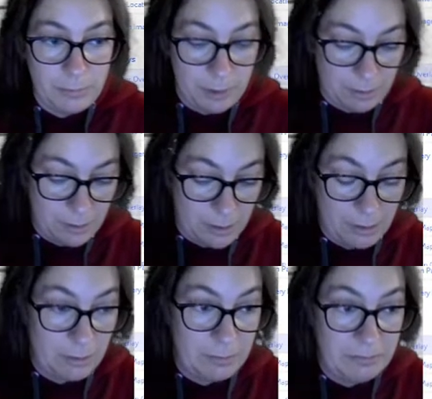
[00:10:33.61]
because
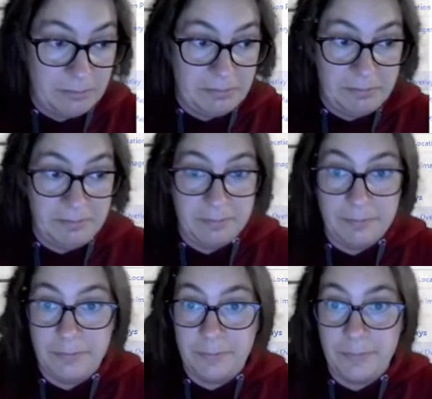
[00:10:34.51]
it's
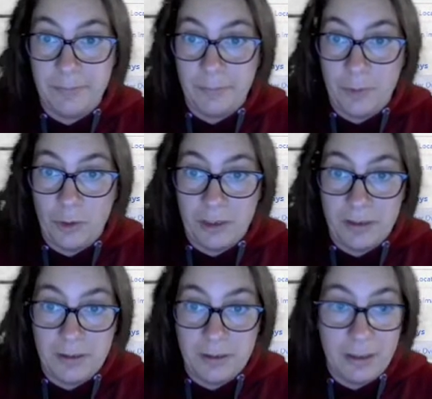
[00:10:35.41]
not
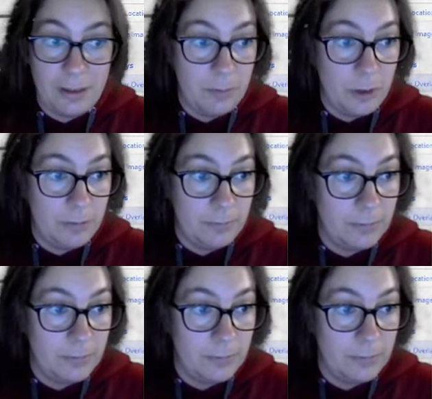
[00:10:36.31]
existing anymore.